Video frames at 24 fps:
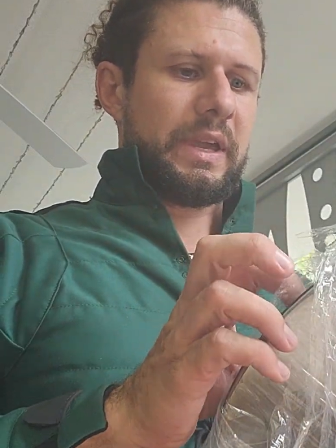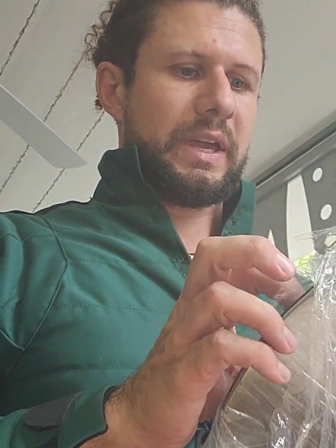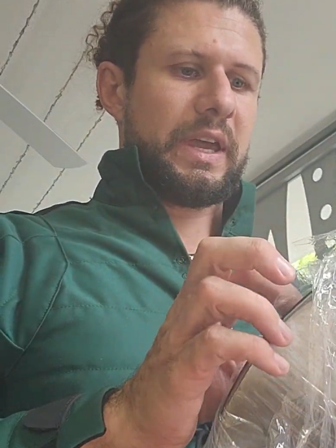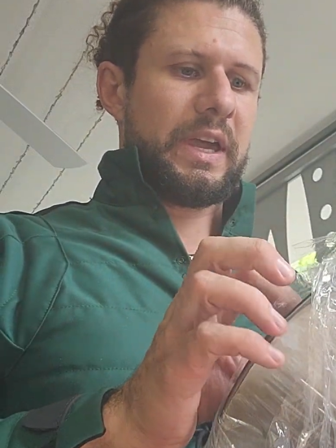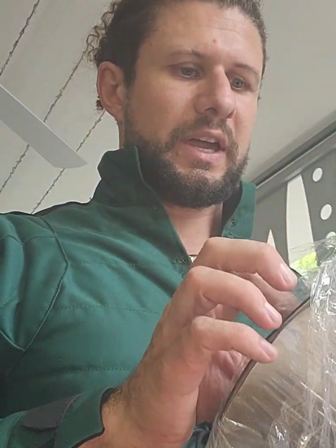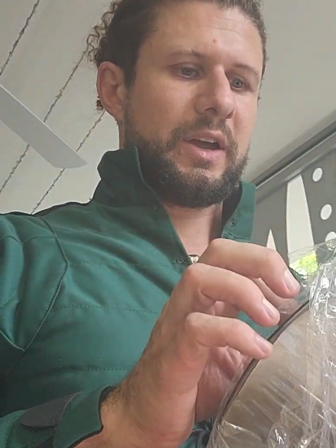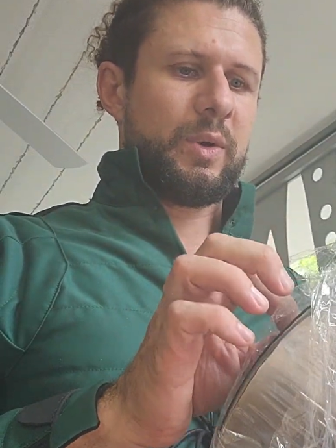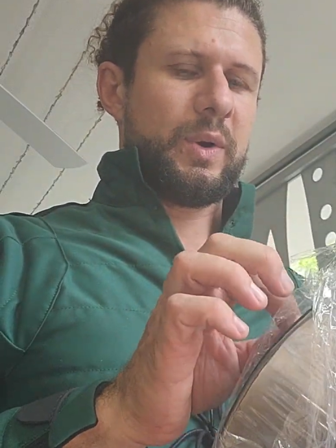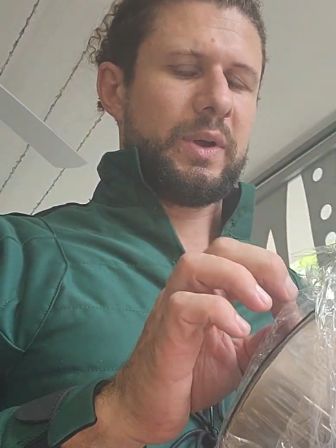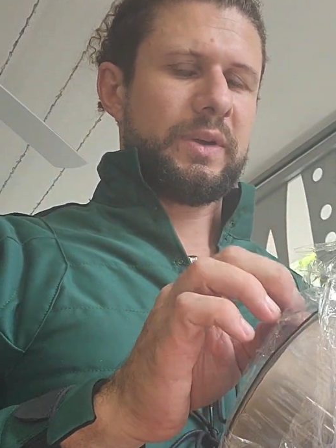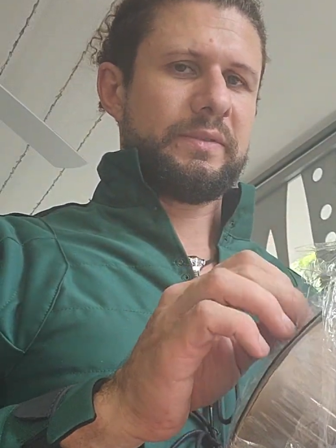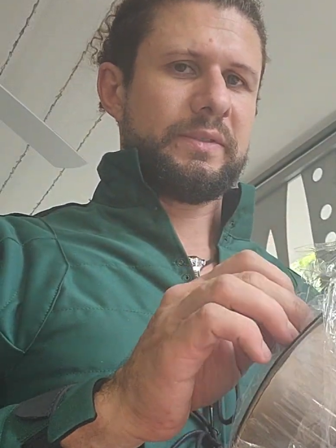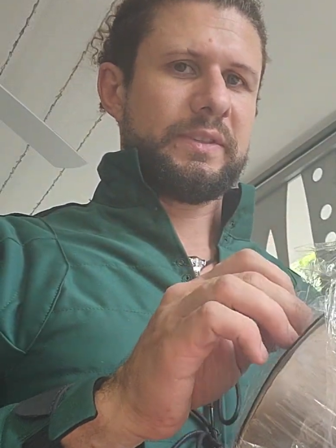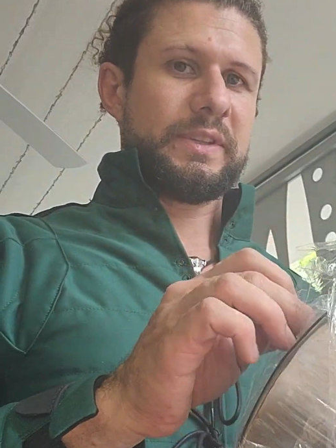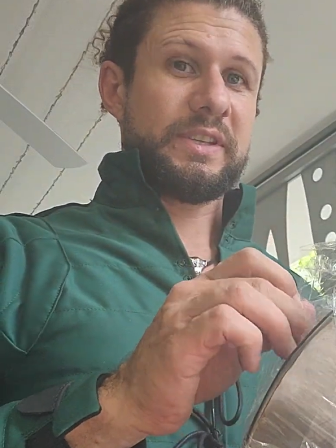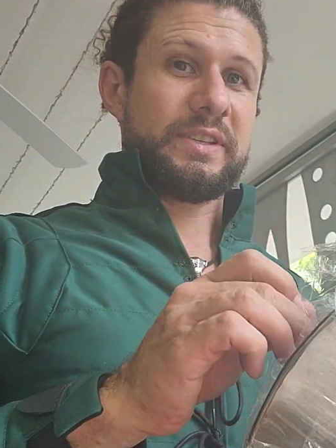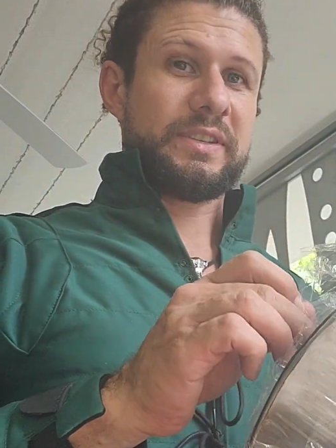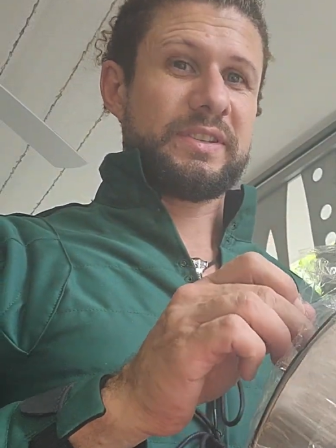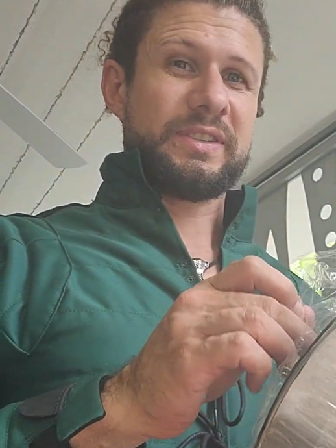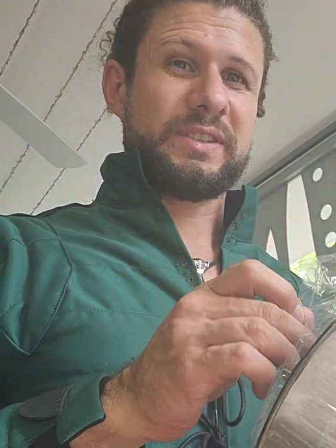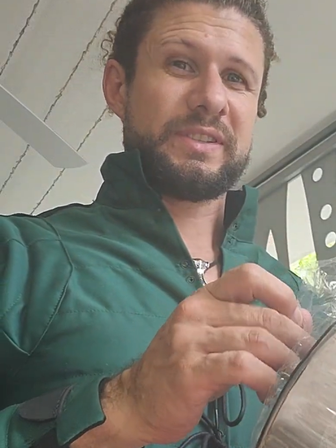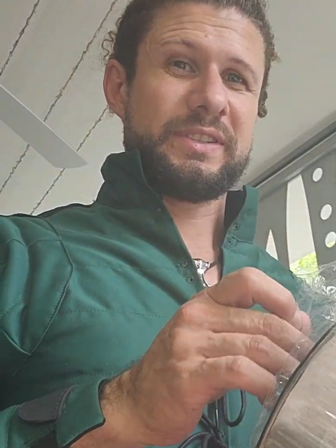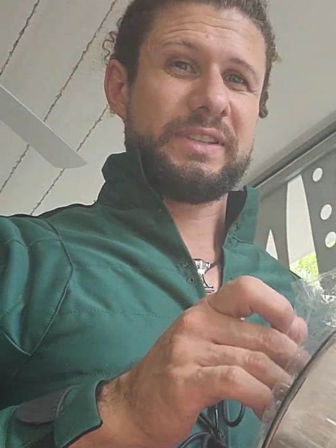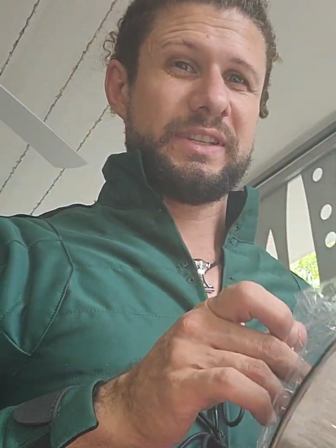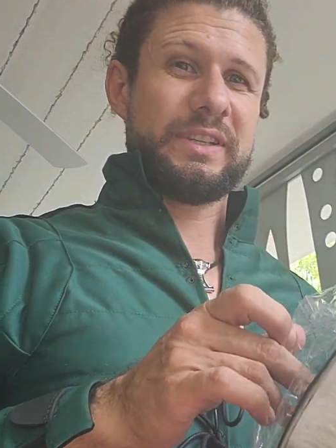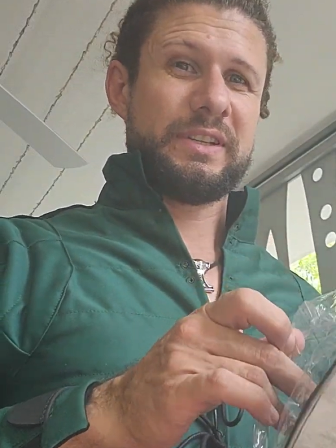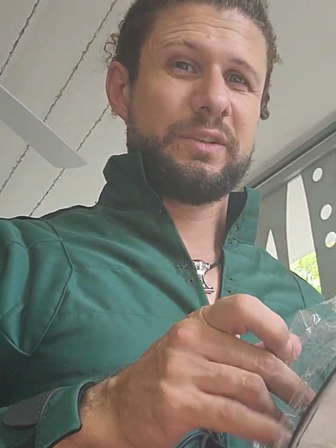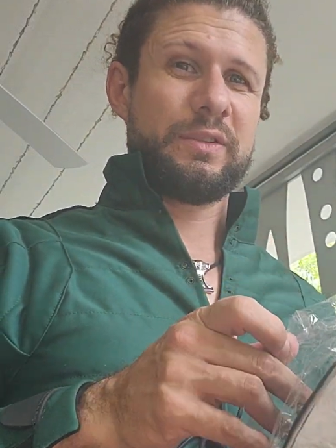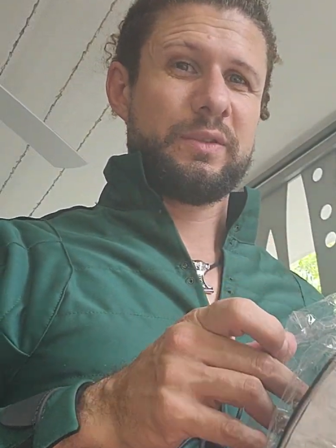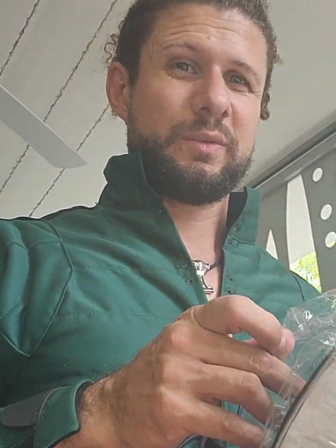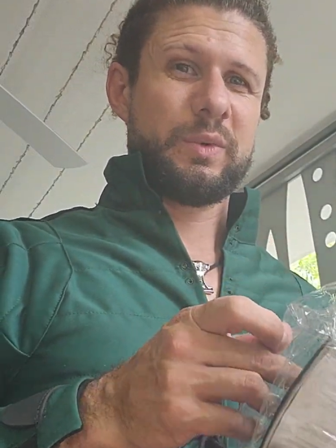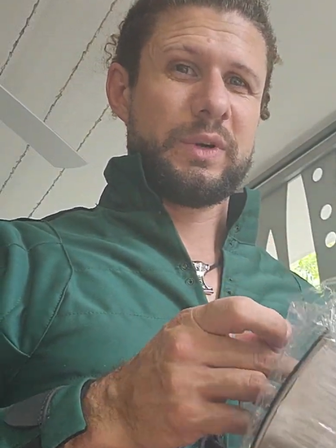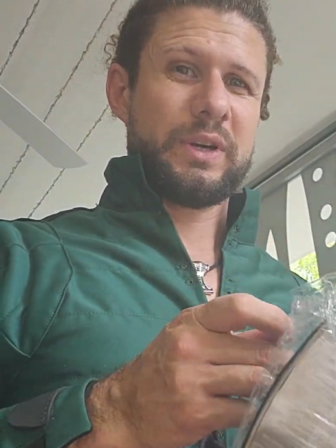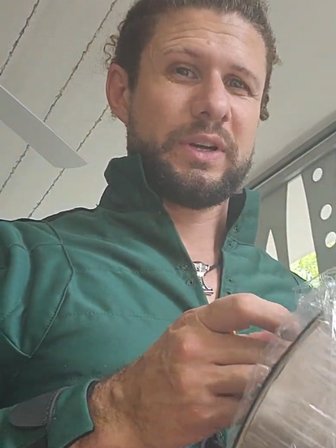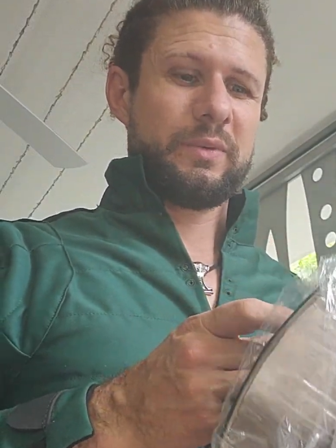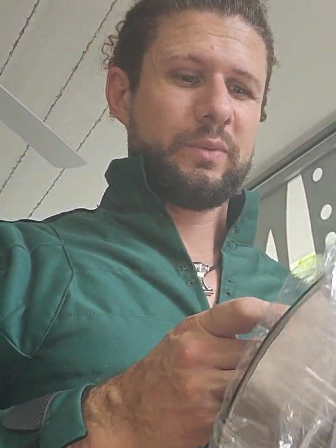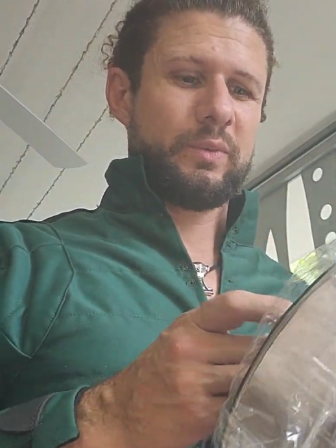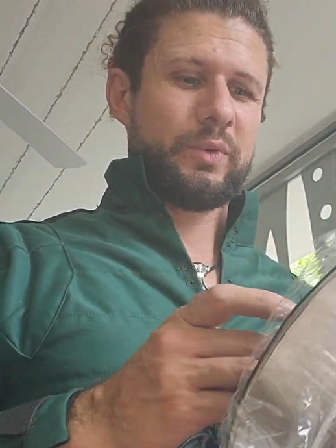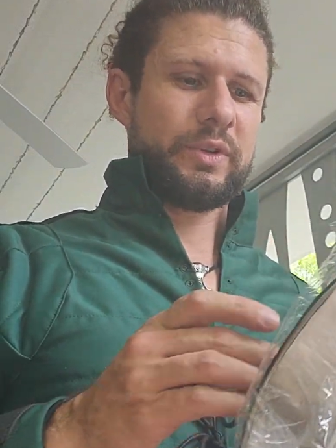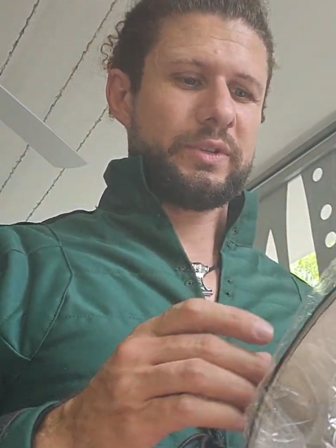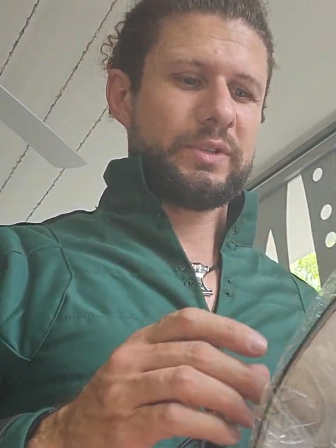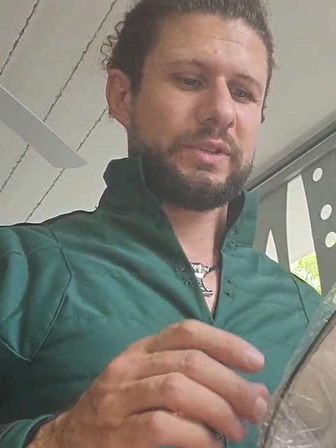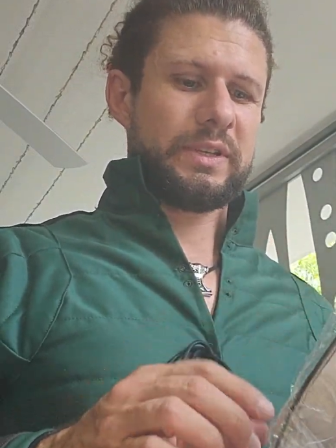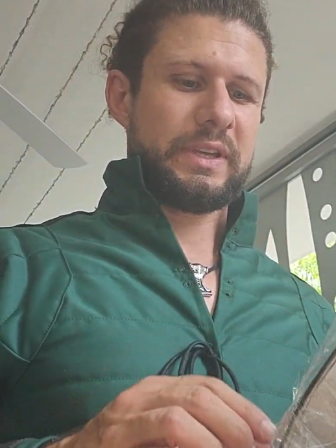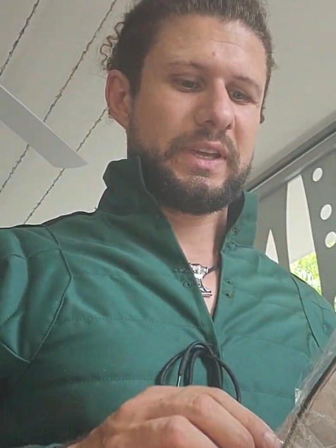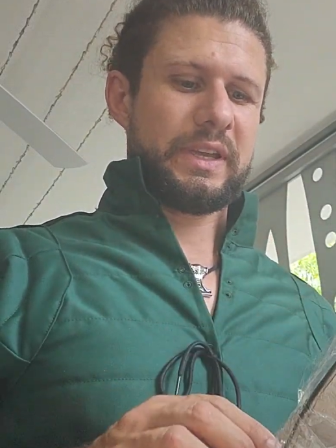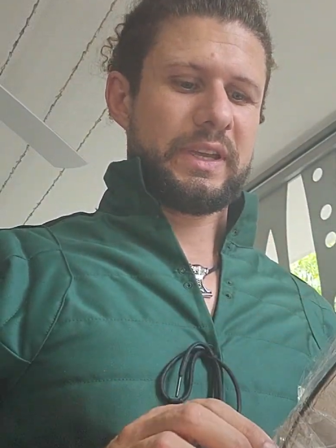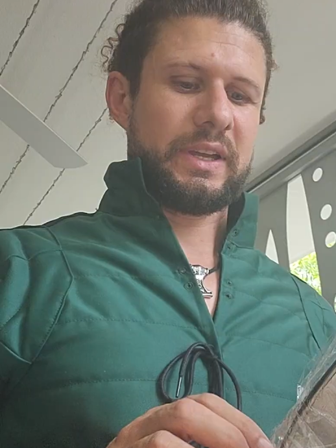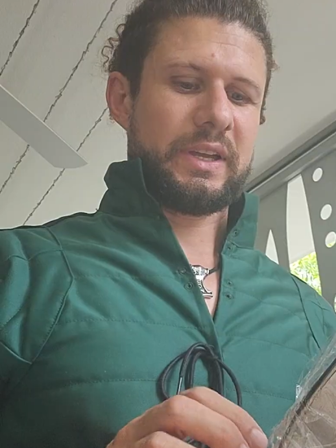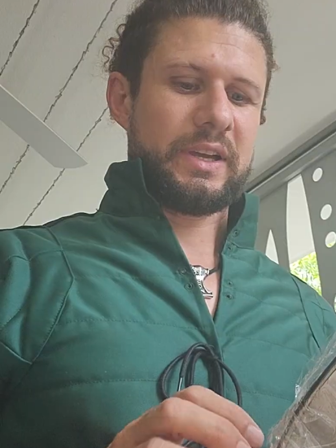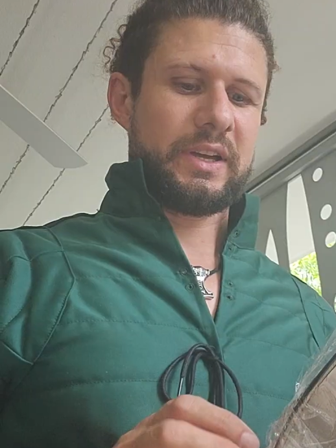However, the steel one was like